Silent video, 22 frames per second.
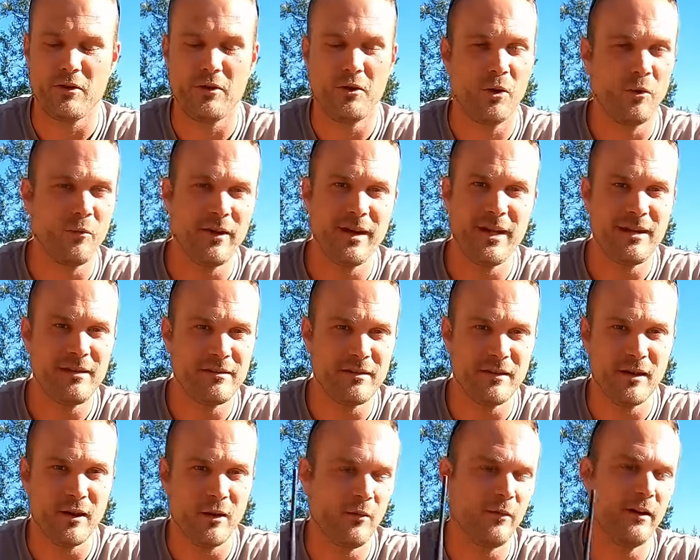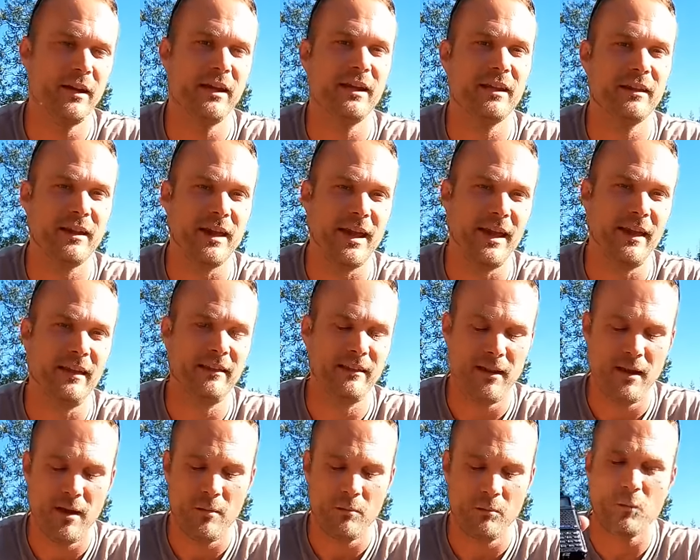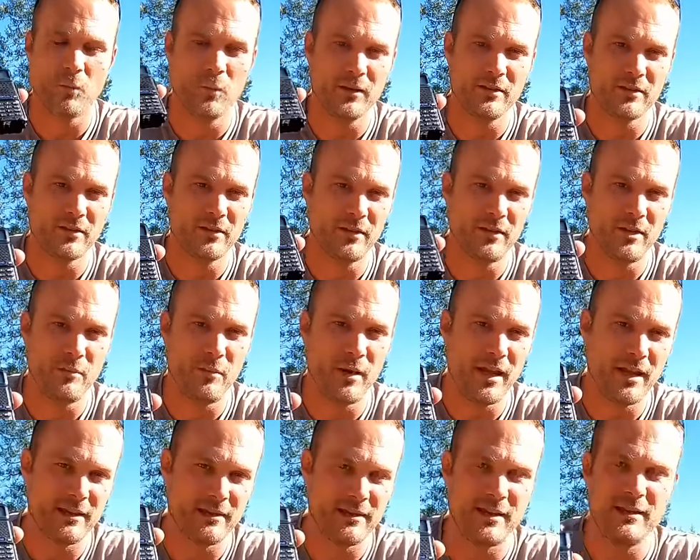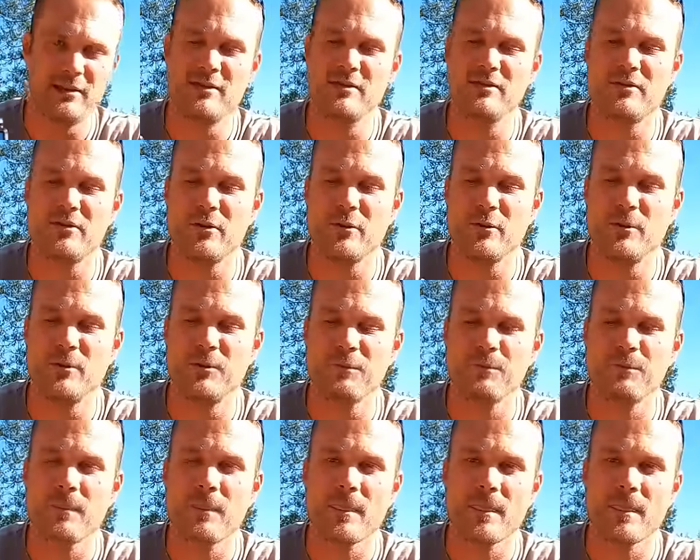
You don't need to know any of that. What's good to pay attention to